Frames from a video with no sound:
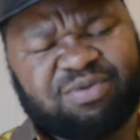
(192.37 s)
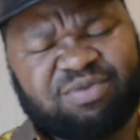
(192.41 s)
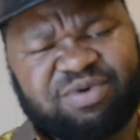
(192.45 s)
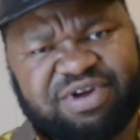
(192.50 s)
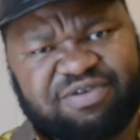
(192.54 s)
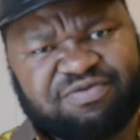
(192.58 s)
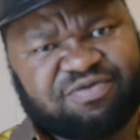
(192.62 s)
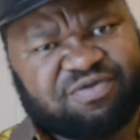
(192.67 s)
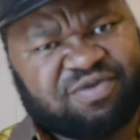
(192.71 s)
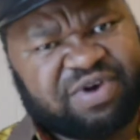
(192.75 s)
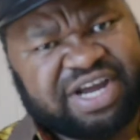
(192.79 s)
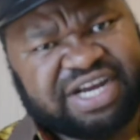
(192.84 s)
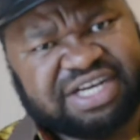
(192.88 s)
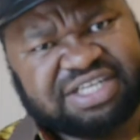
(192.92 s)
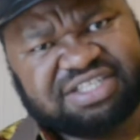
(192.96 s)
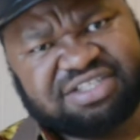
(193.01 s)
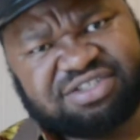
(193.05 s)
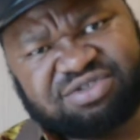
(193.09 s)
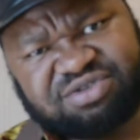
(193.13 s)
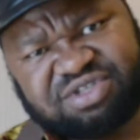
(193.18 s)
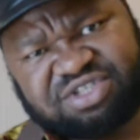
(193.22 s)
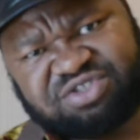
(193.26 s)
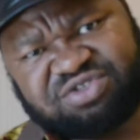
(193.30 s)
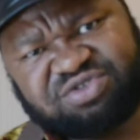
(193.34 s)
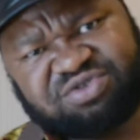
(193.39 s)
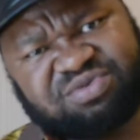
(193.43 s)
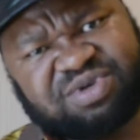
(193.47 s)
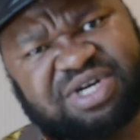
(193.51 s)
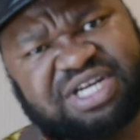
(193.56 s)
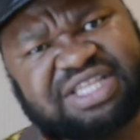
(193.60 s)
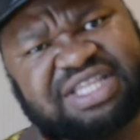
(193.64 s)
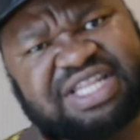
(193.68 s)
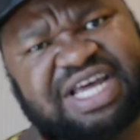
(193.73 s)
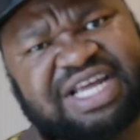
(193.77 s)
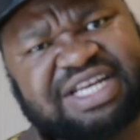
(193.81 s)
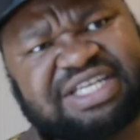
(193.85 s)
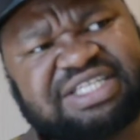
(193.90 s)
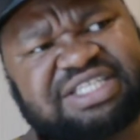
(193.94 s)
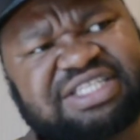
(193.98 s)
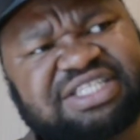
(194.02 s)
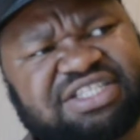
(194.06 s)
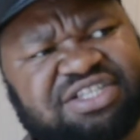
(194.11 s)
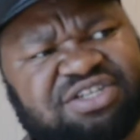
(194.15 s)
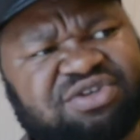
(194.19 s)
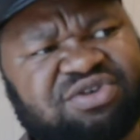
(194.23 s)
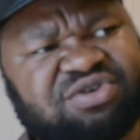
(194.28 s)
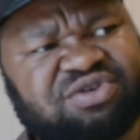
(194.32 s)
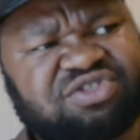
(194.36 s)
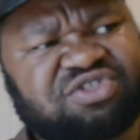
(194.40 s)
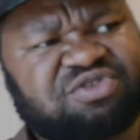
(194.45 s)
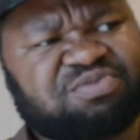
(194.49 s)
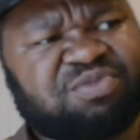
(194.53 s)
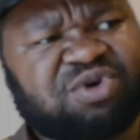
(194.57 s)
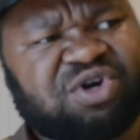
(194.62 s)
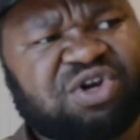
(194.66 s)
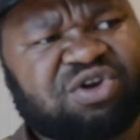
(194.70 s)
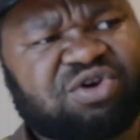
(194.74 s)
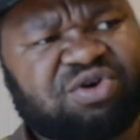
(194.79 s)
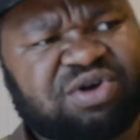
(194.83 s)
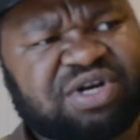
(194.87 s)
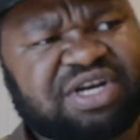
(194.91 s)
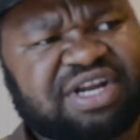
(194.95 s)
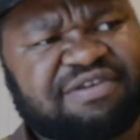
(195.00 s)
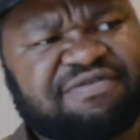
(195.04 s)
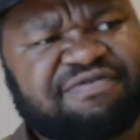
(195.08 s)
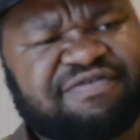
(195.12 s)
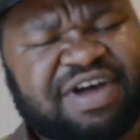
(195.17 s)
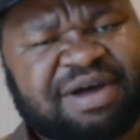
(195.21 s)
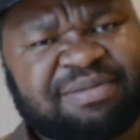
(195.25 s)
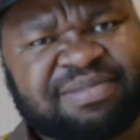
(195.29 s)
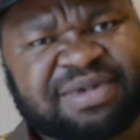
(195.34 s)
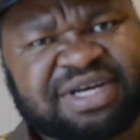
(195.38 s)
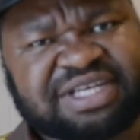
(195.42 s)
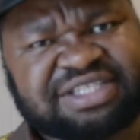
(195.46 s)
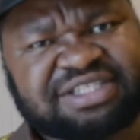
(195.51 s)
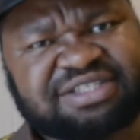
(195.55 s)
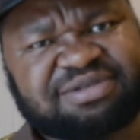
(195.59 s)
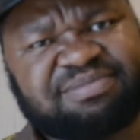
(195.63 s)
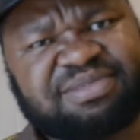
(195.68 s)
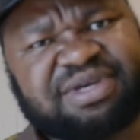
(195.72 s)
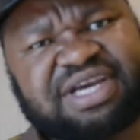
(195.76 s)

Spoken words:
We've worked to ensure that smallholder farmers